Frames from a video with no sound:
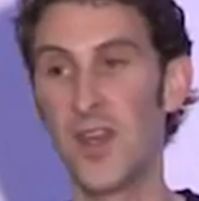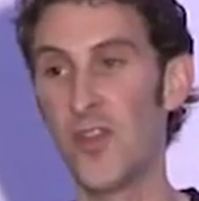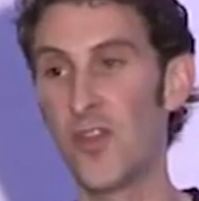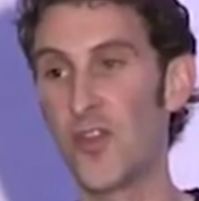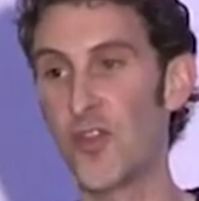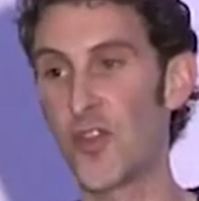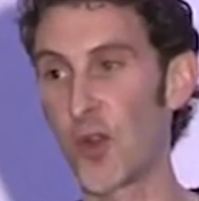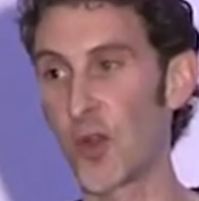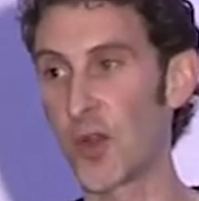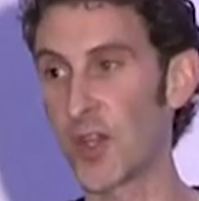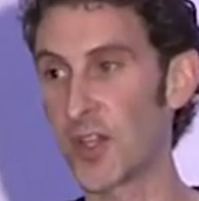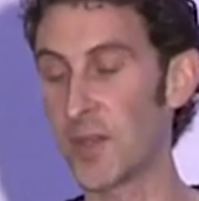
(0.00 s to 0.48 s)

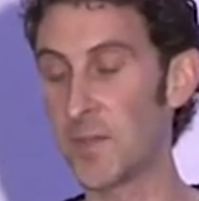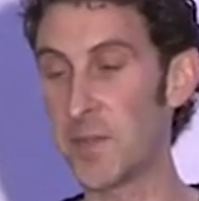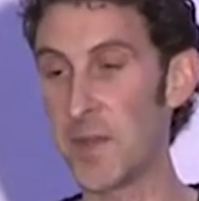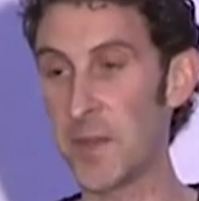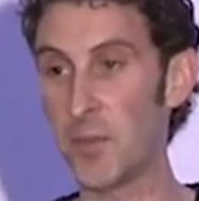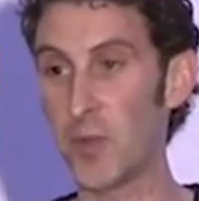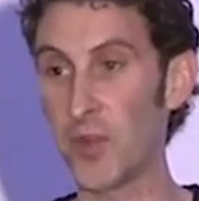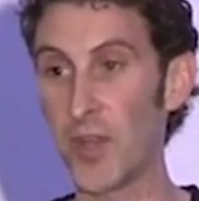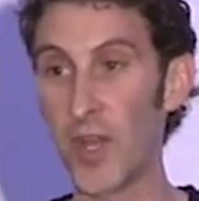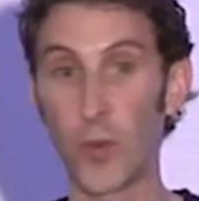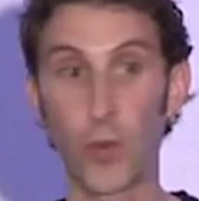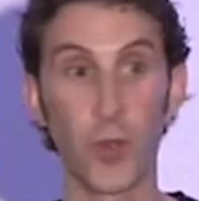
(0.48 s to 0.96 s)
30 of the
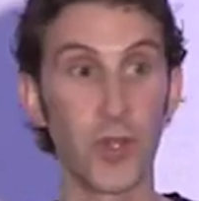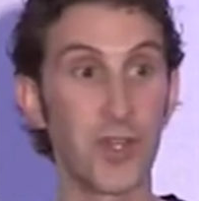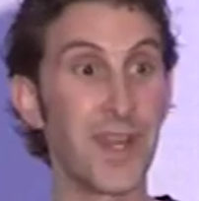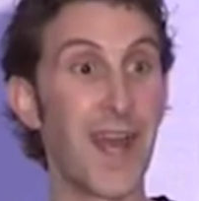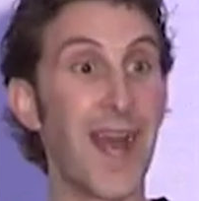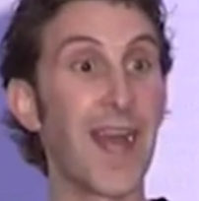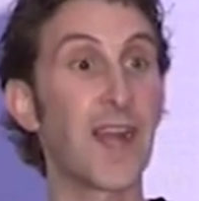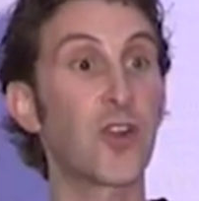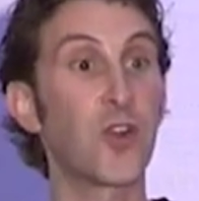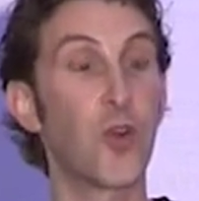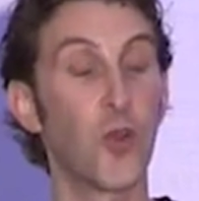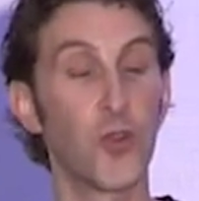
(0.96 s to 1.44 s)
people that were
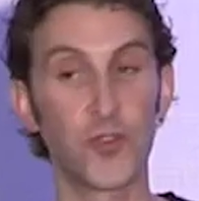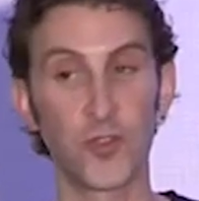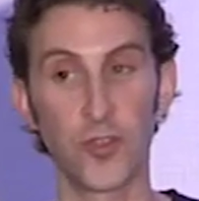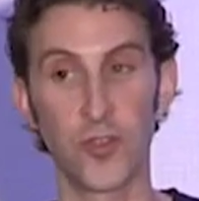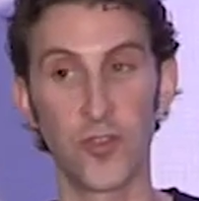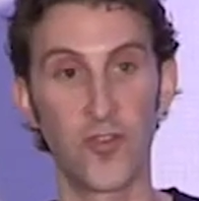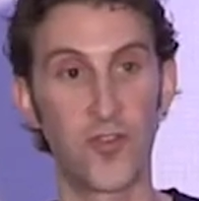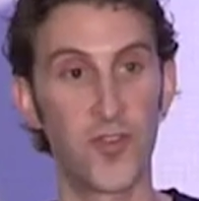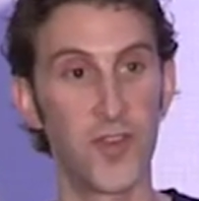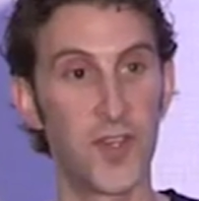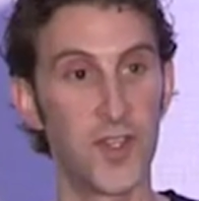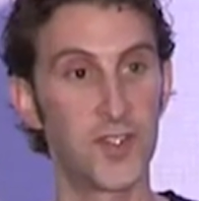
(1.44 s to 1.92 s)
not
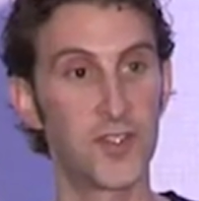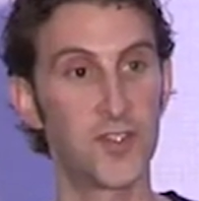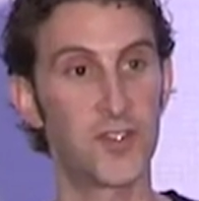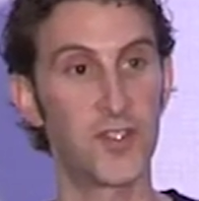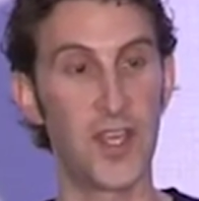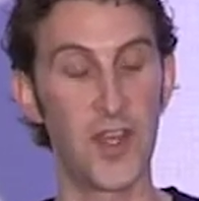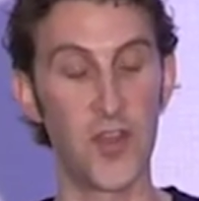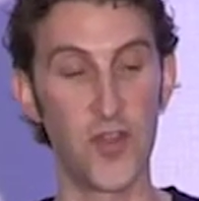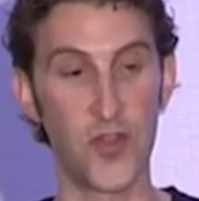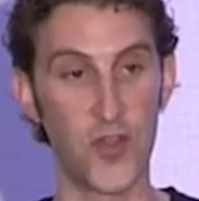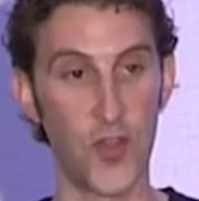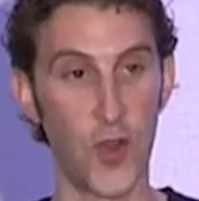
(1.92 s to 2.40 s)
cultural fits,
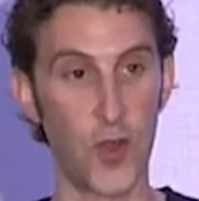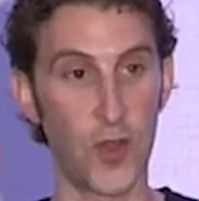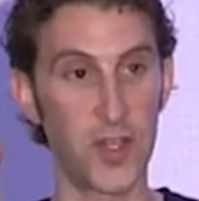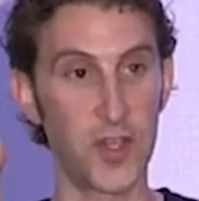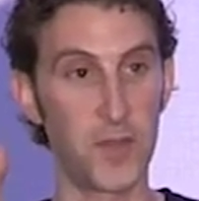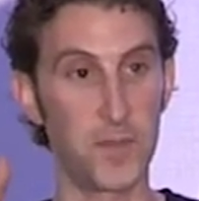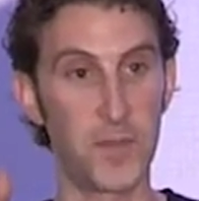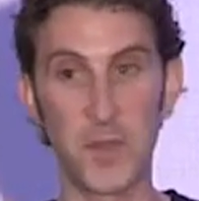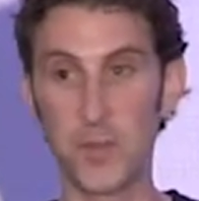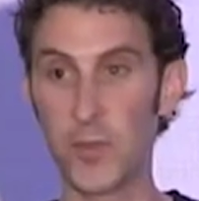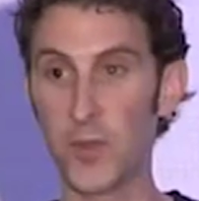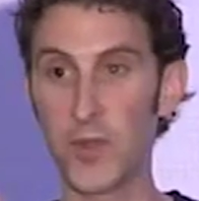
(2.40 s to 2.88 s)
and 30 of
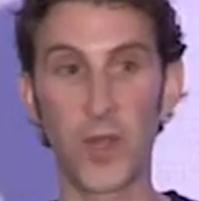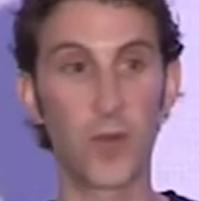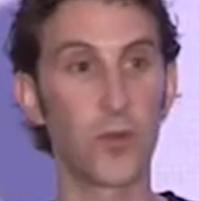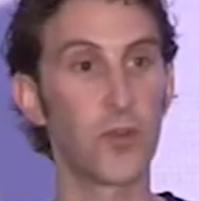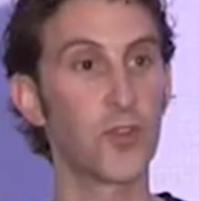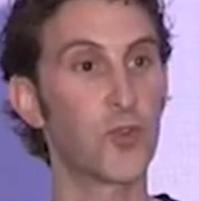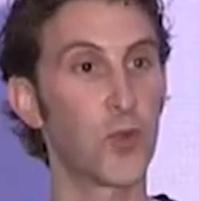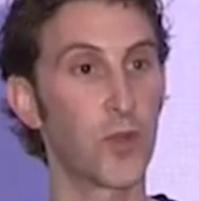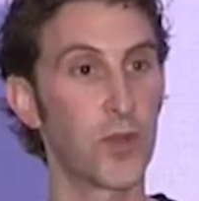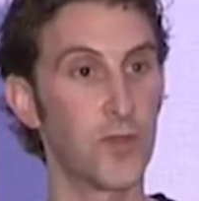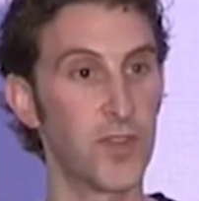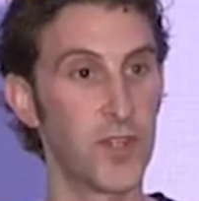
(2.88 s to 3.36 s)
the people that were
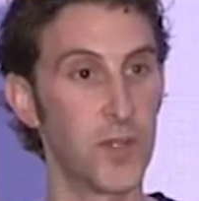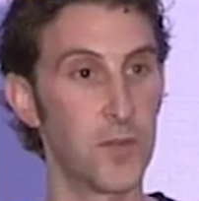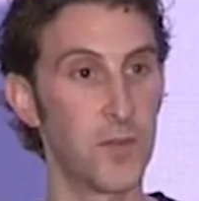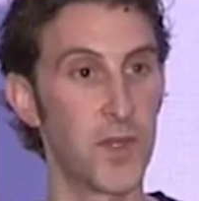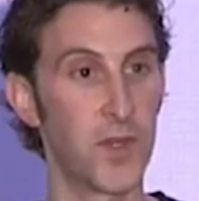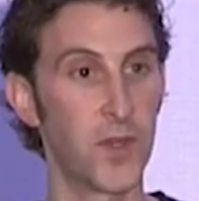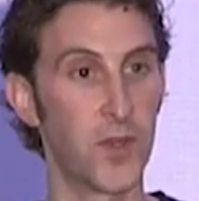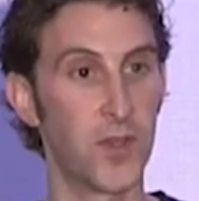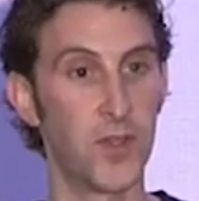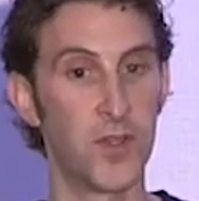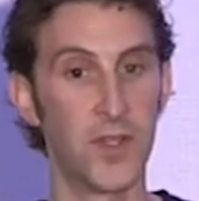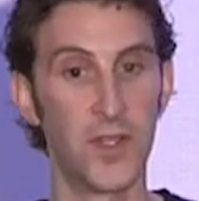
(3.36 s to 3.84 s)
sort of in the
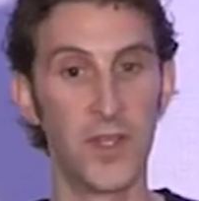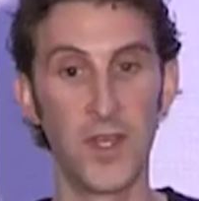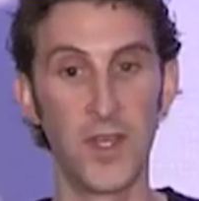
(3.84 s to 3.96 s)
middle.